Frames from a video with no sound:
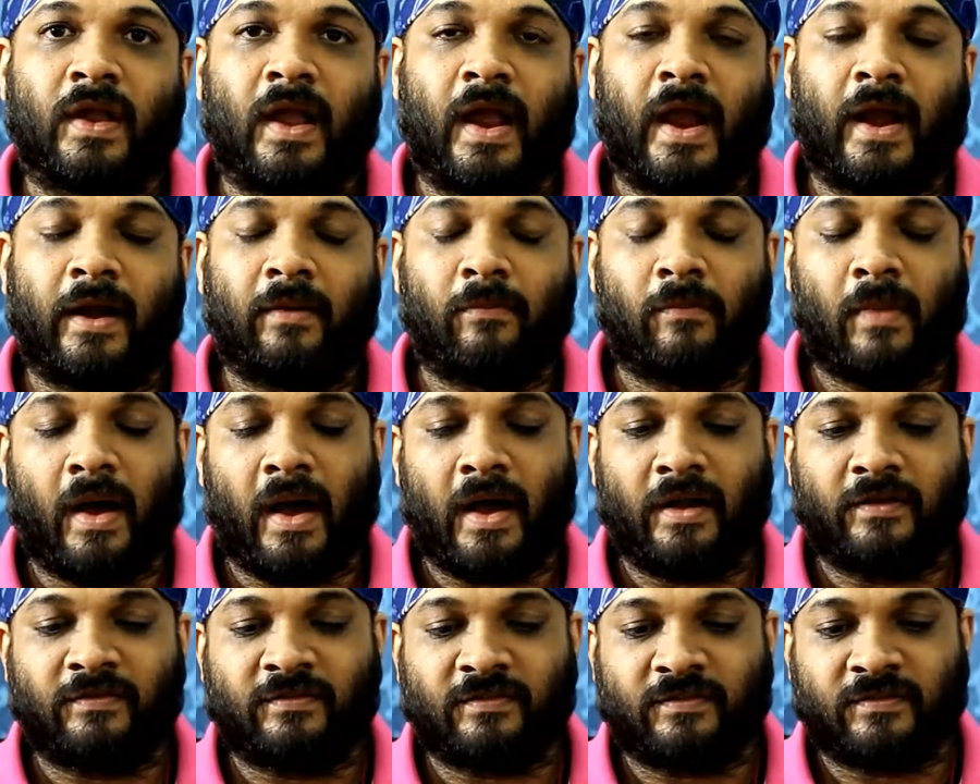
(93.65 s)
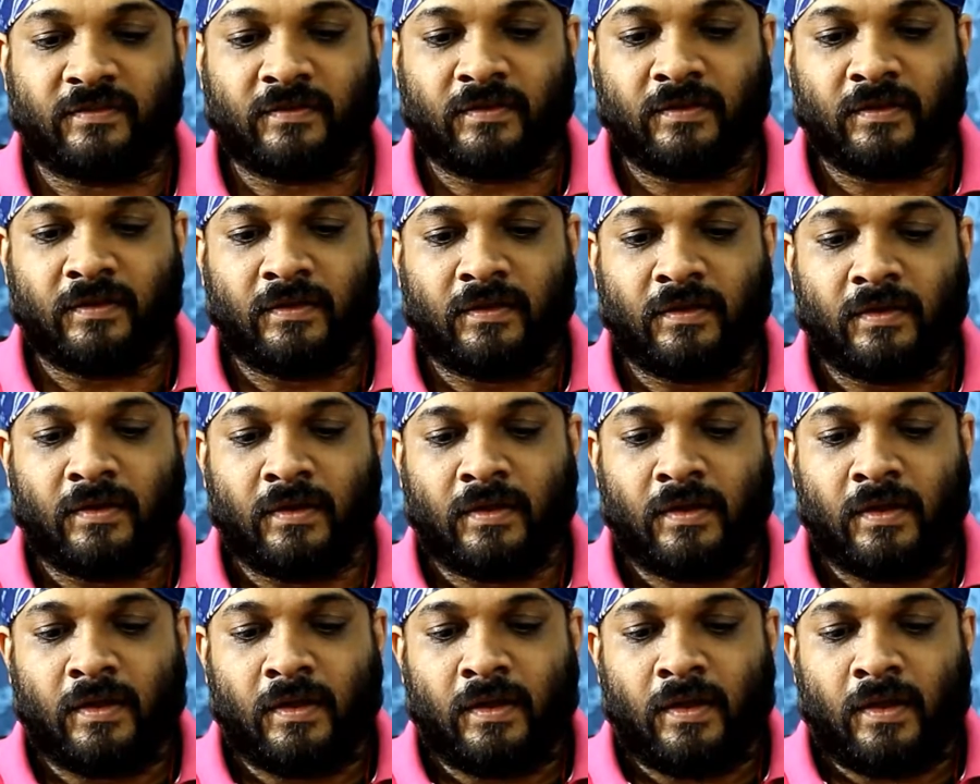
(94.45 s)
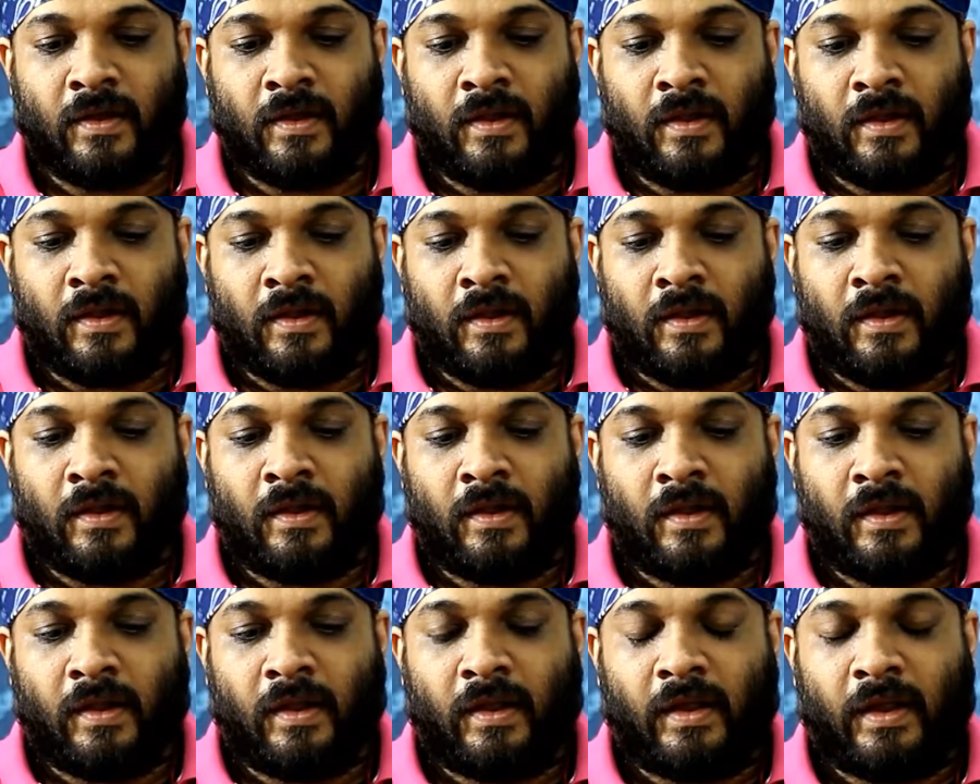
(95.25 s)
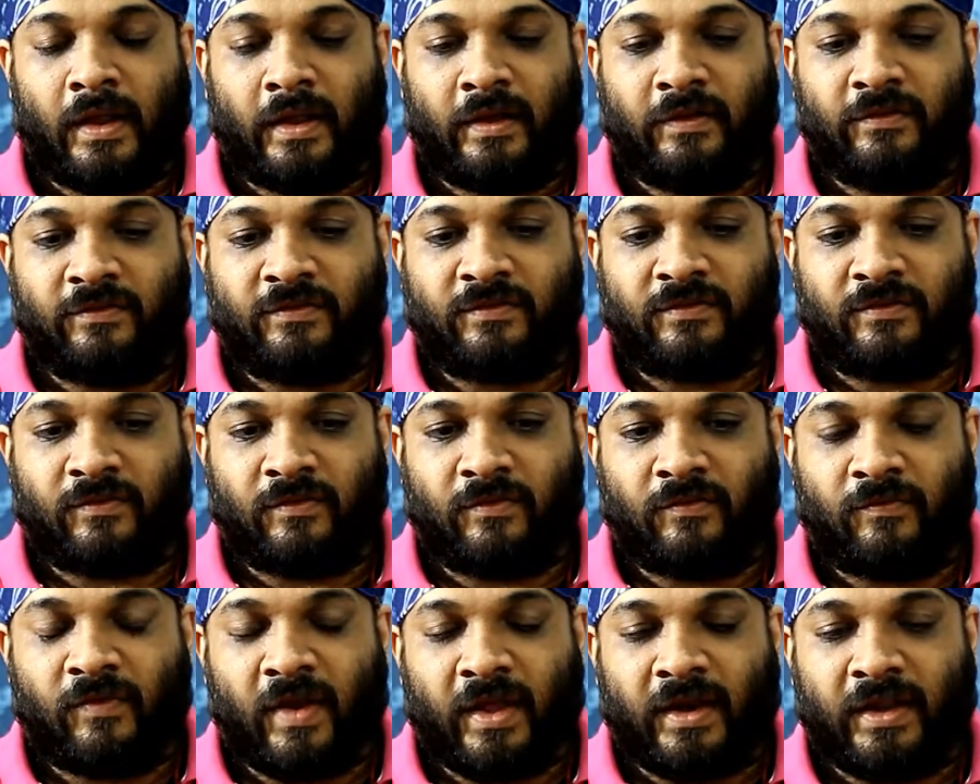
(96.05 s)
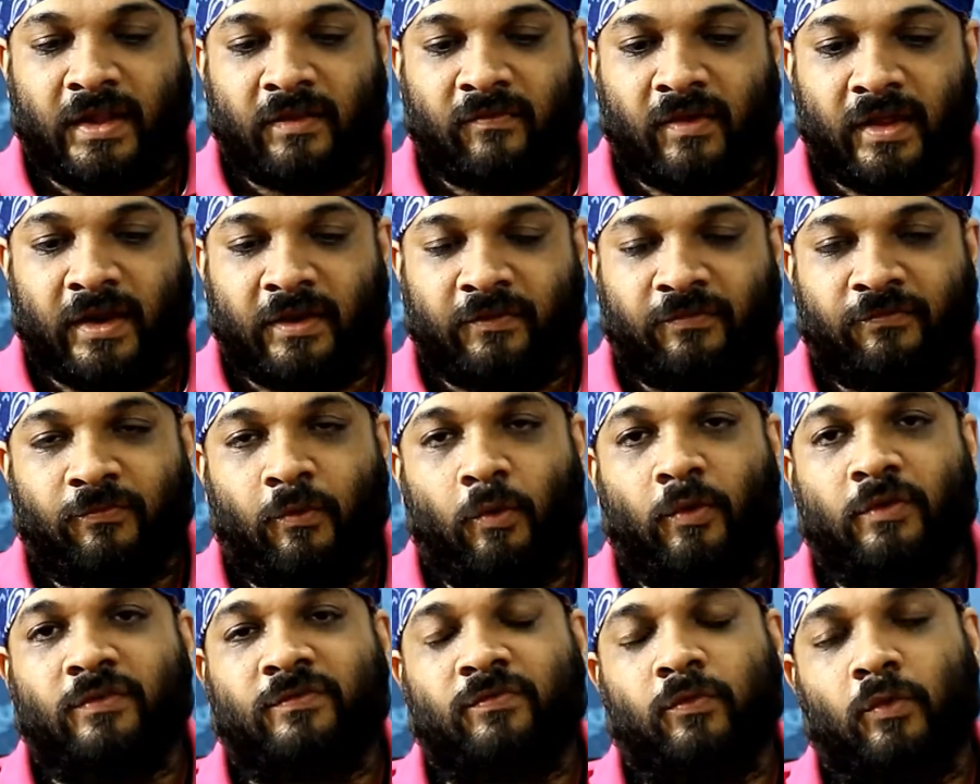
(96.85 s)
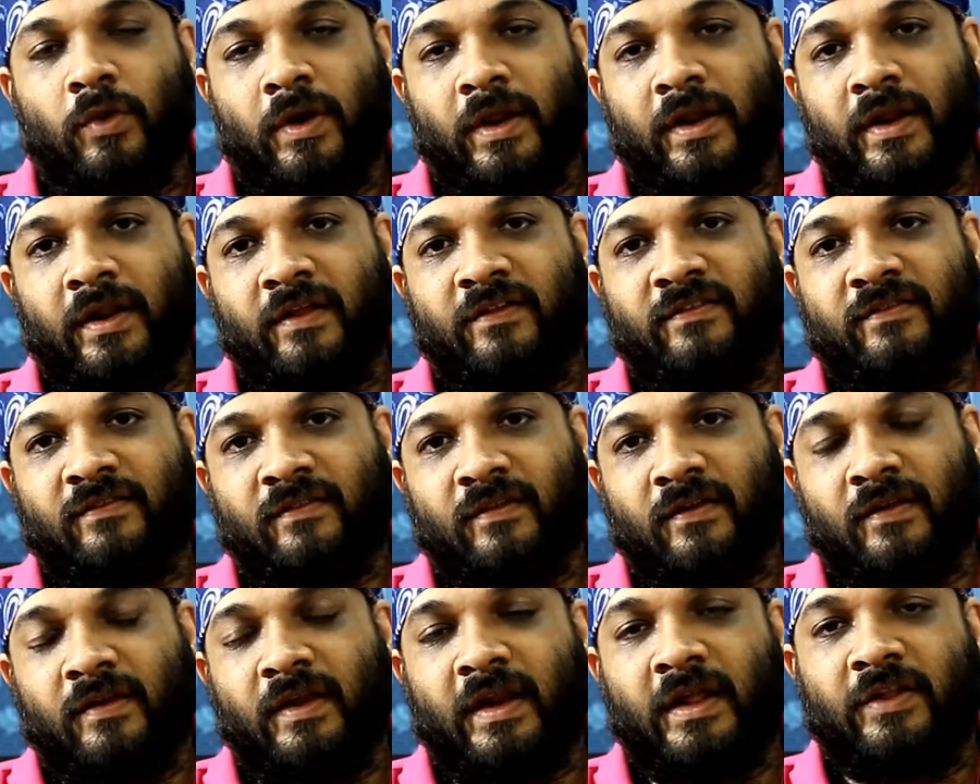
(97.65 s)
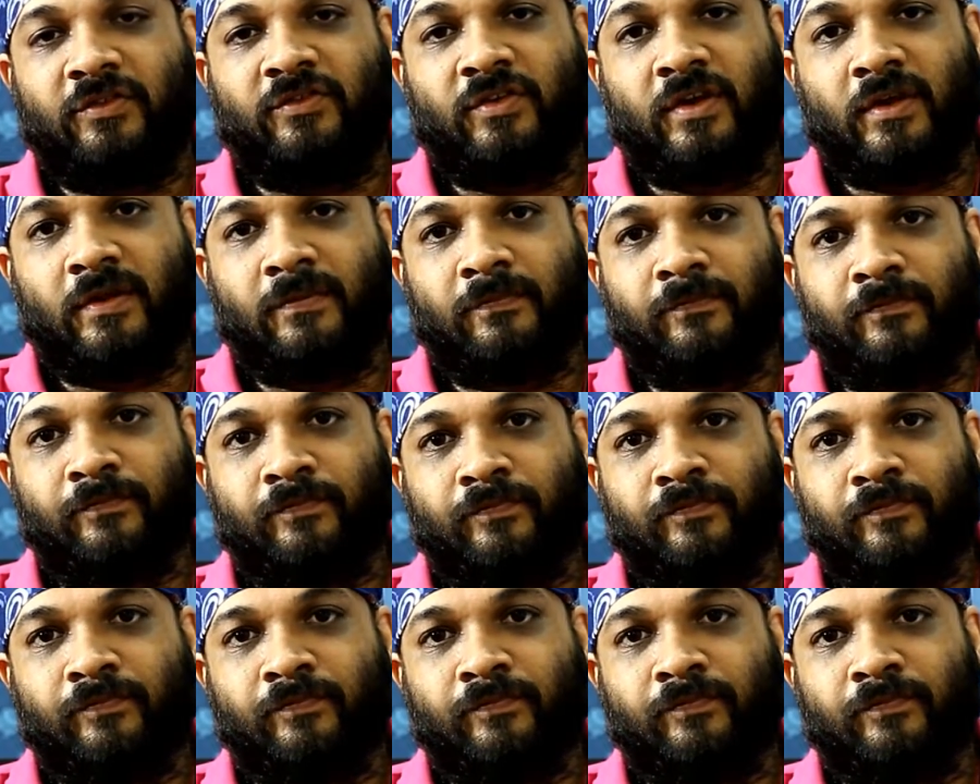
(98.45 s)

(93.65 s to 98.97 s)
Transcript: and Mars is very forceful in his nature.